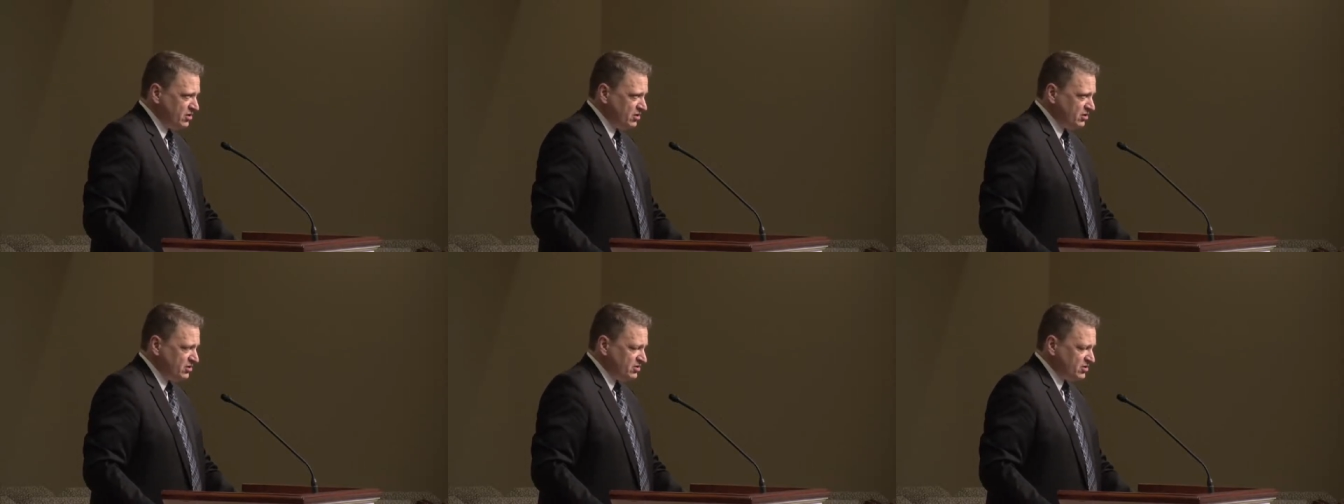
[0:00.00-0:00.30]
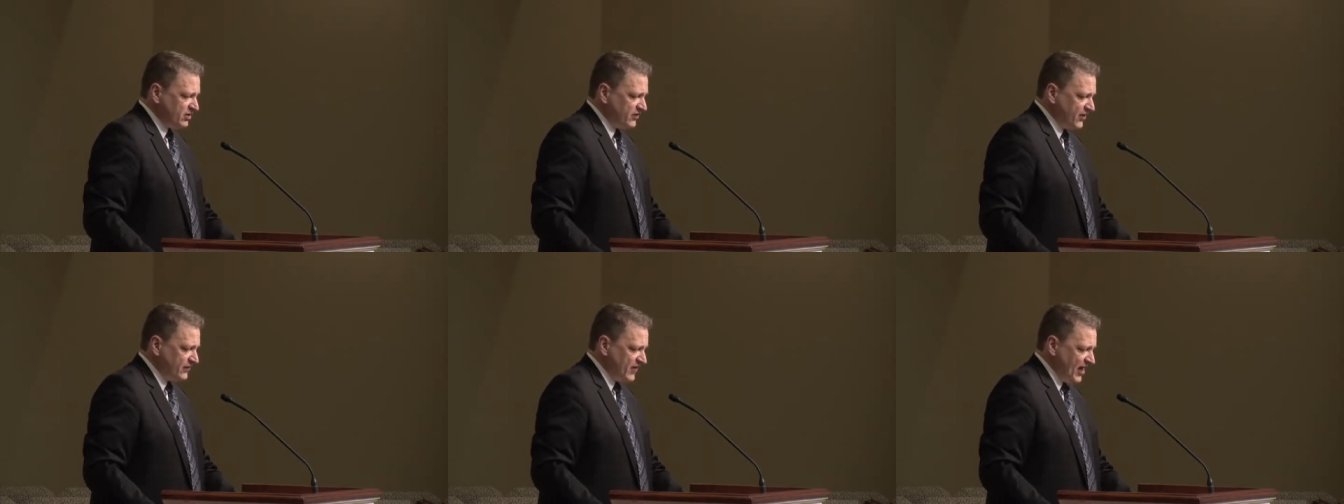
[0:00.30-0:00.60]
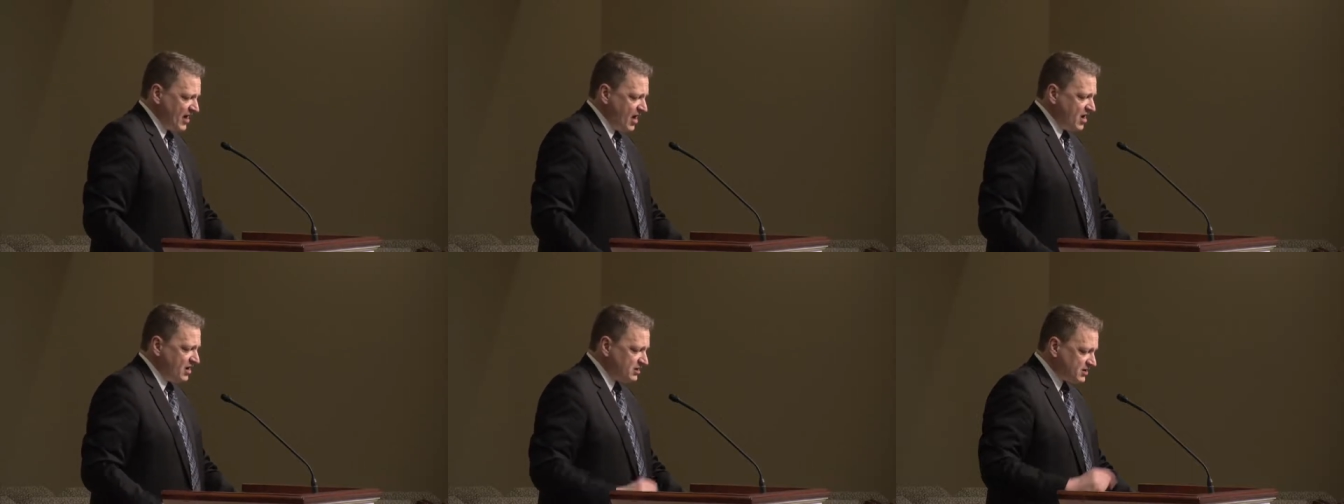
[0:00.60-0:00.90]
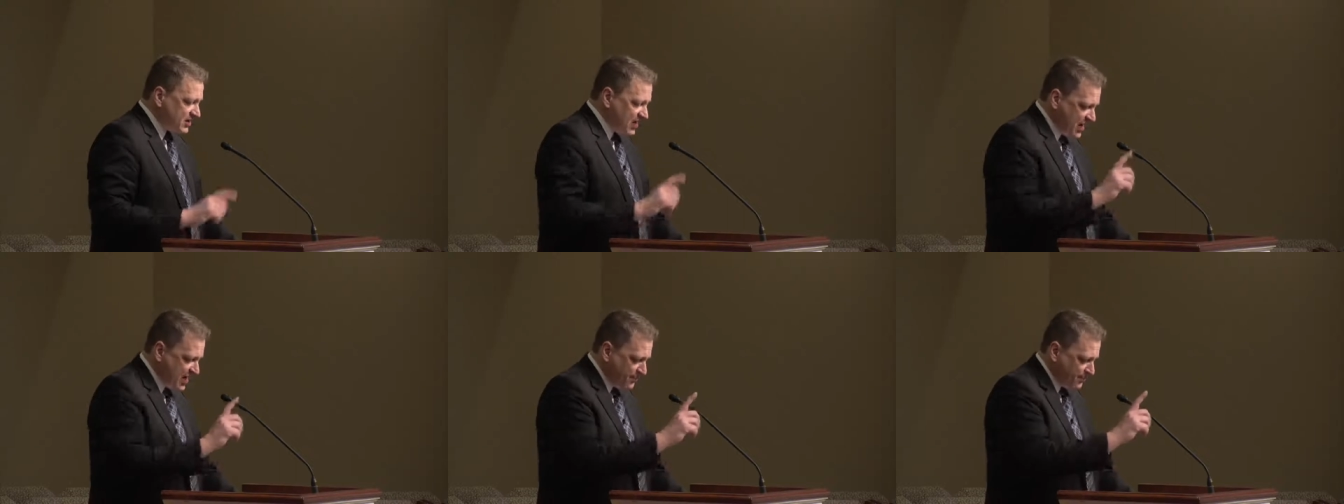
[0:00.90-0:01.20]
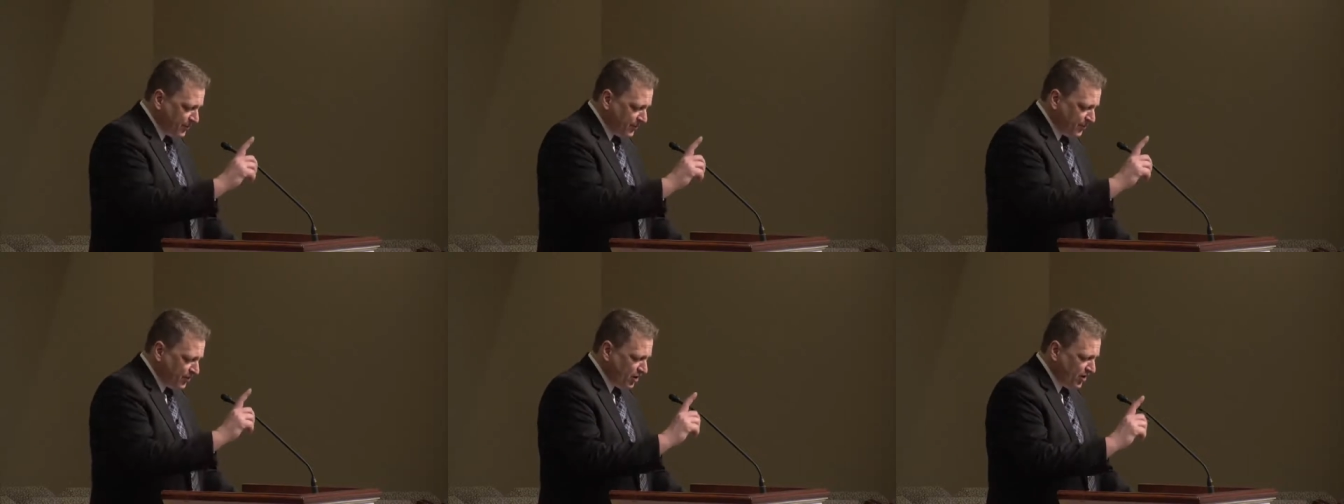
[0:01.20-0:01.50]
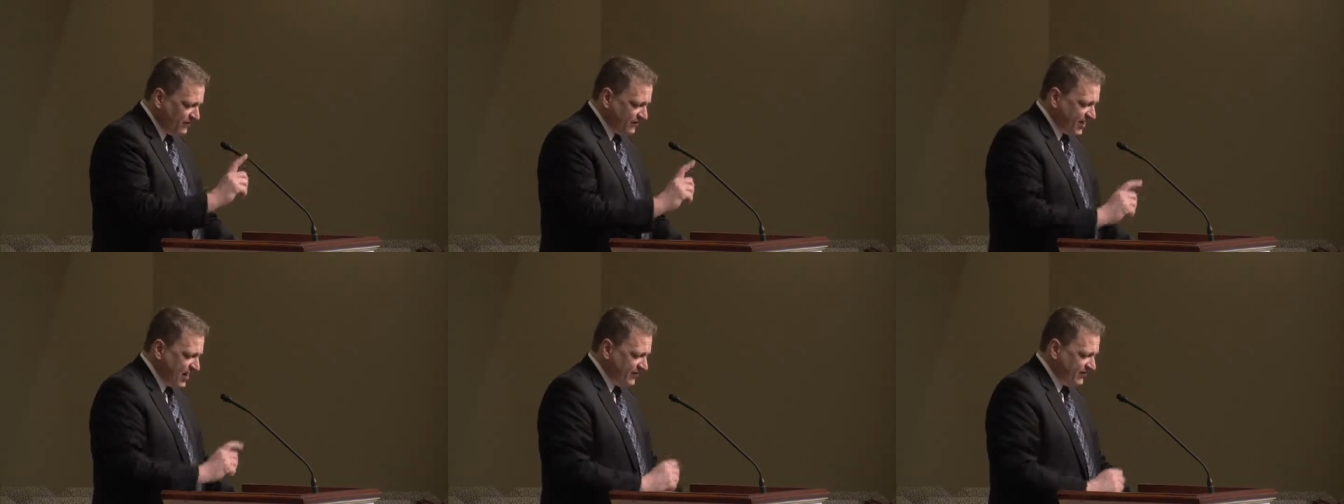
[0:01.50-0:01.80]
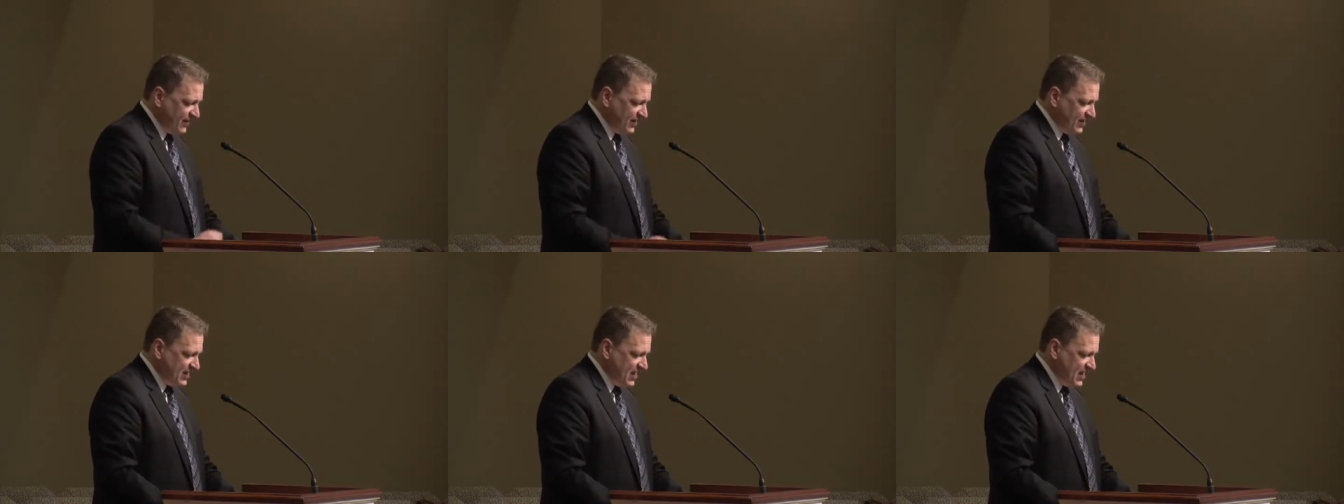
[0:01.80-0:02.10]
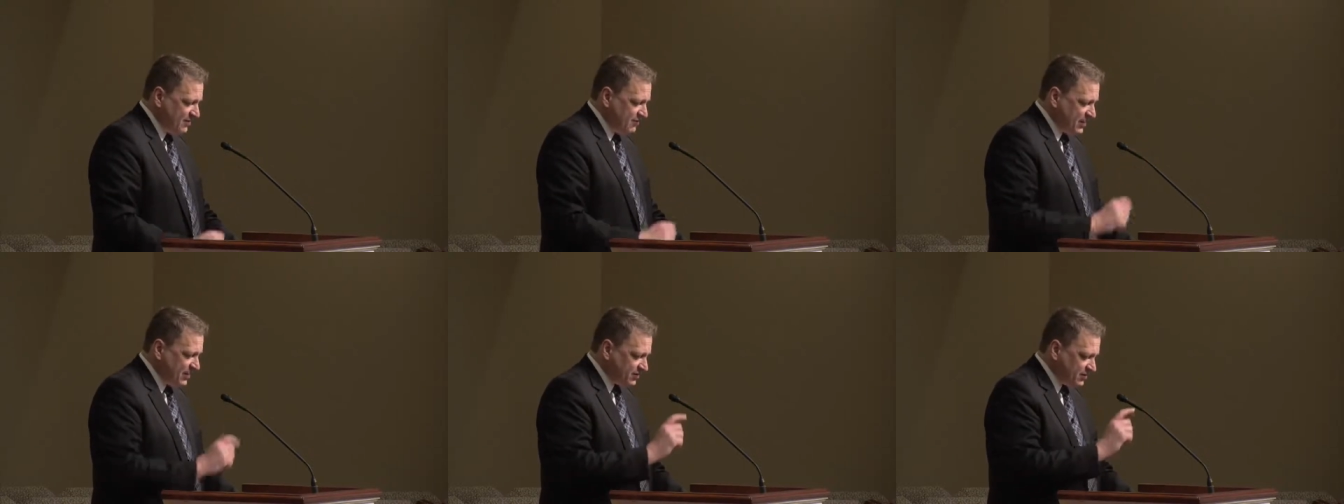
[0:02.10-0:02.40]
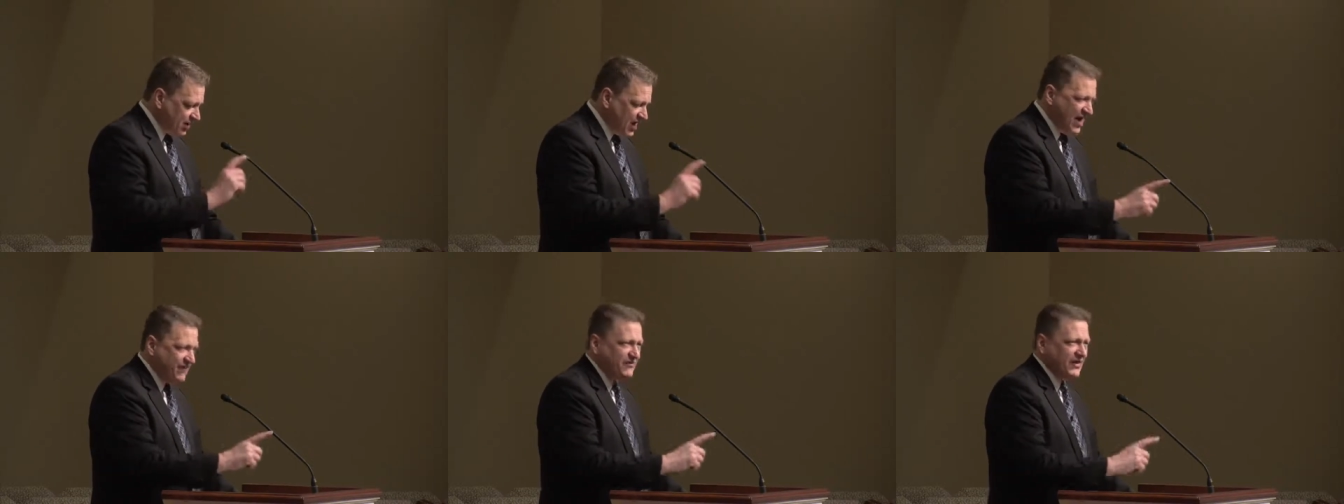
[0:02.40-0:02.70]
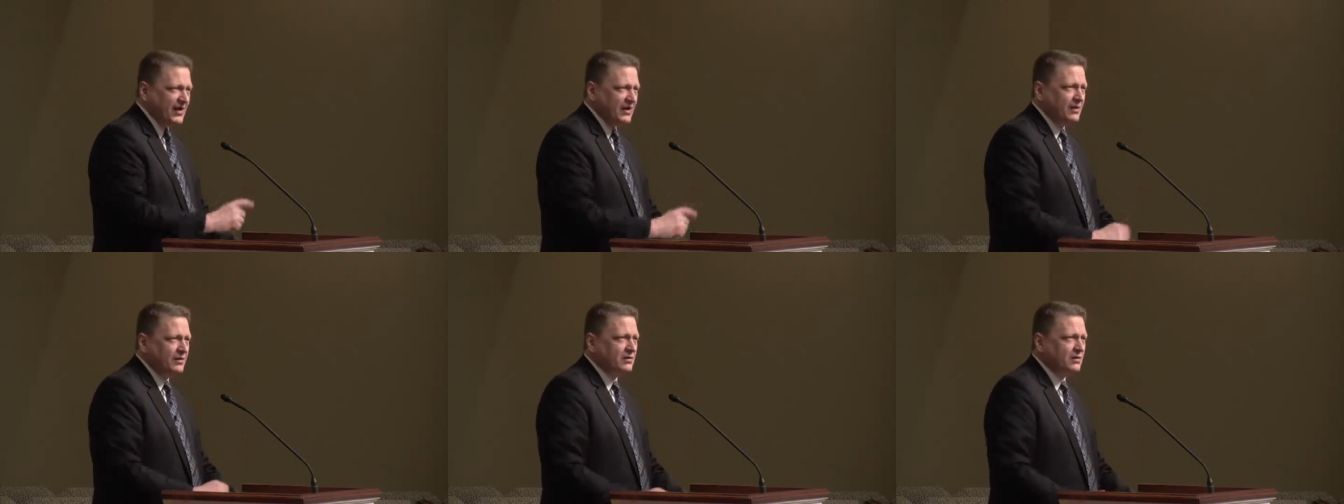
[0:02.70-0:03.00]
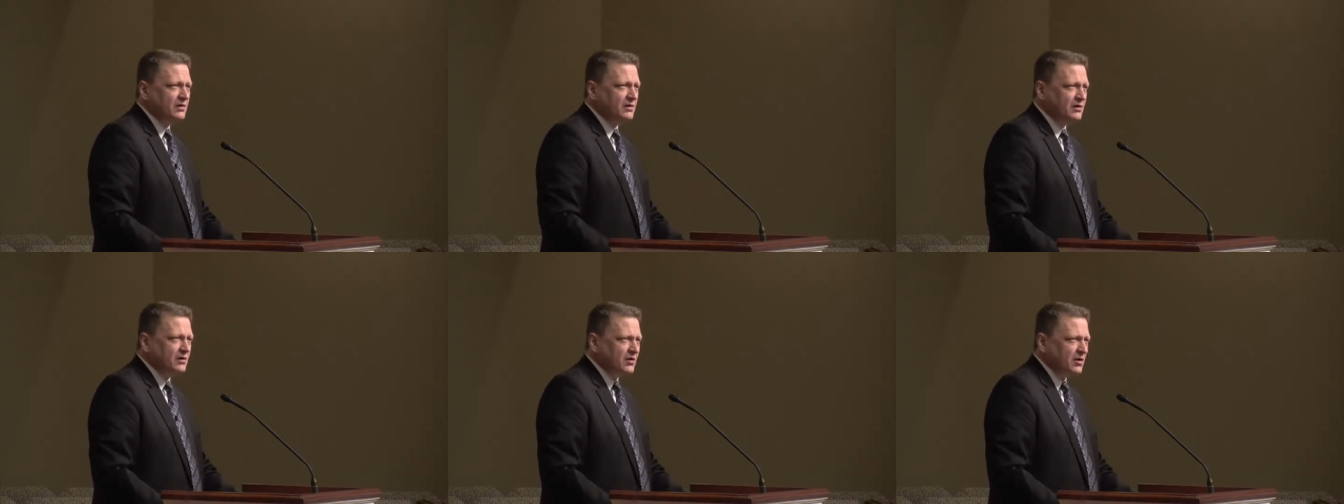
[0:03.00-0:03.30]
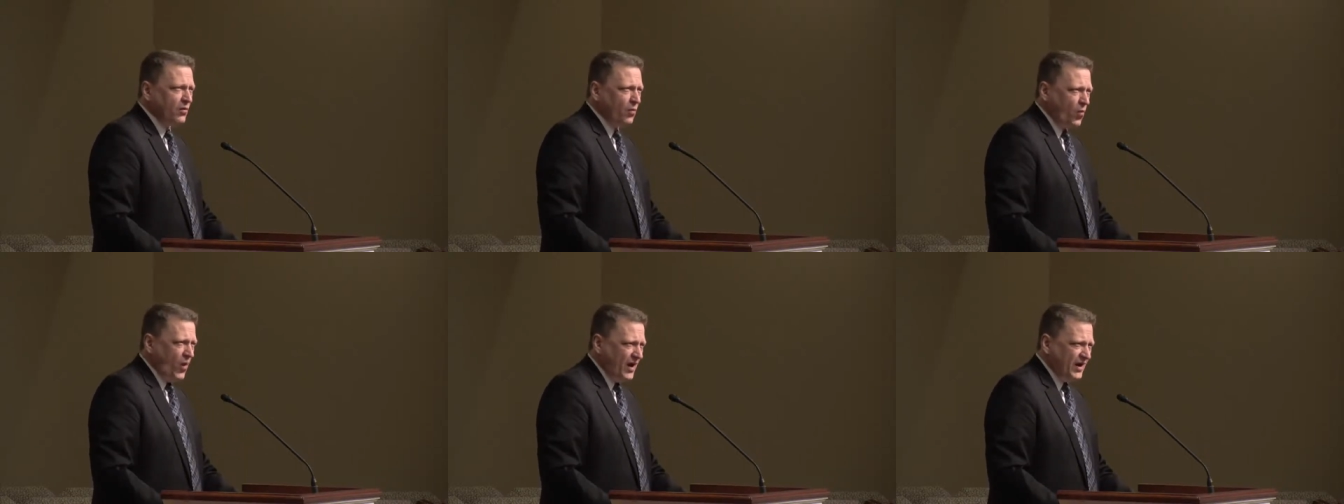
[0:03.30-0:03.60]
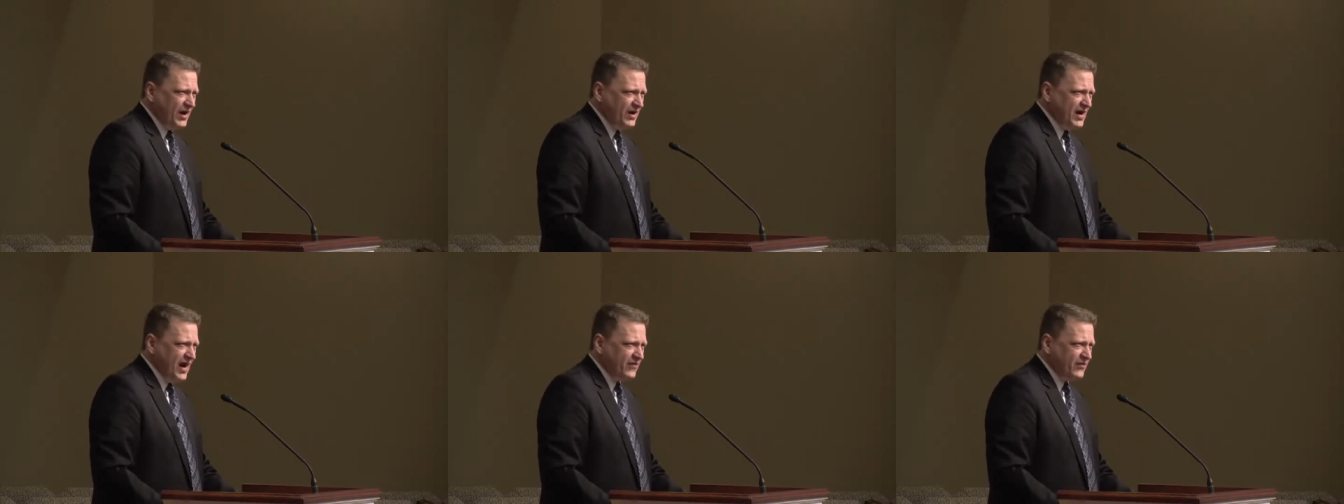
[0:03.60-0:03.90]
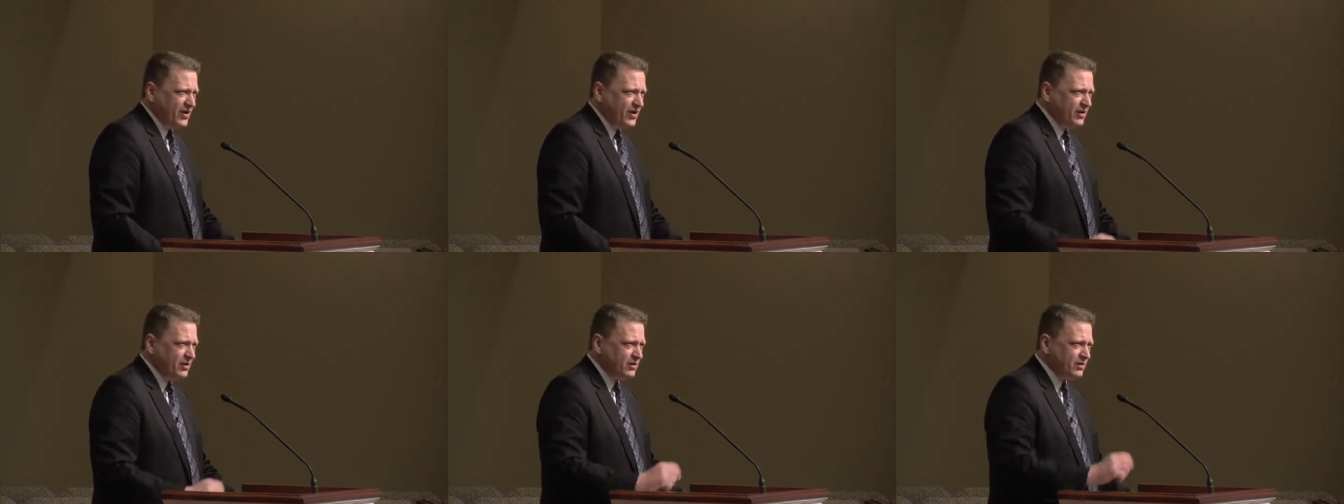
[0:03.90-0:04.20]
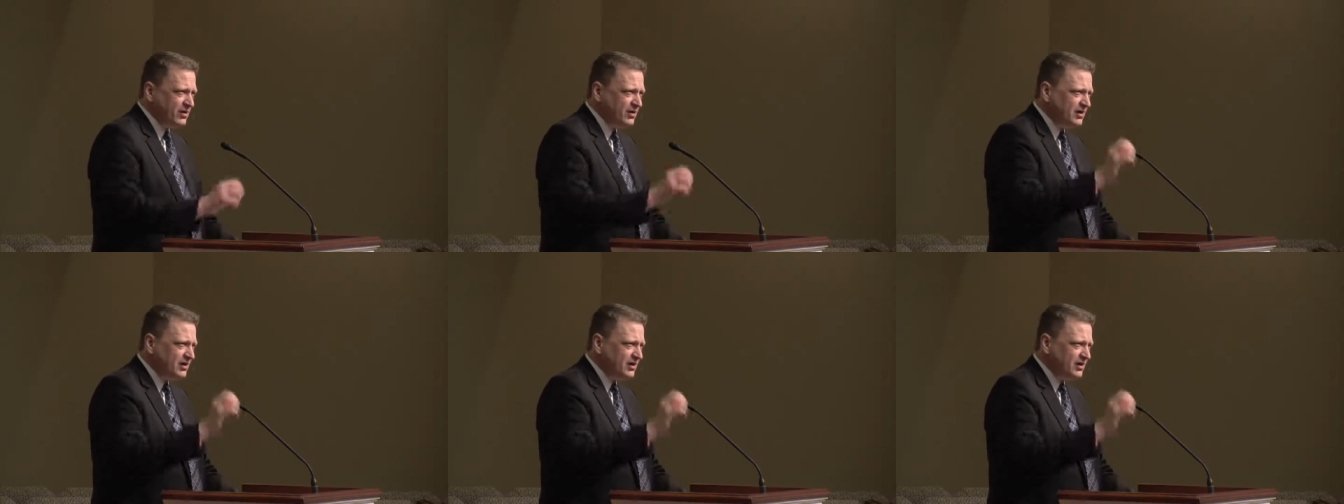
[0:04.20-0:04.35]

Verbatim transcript: so that they are capable of loving Him and loving one another.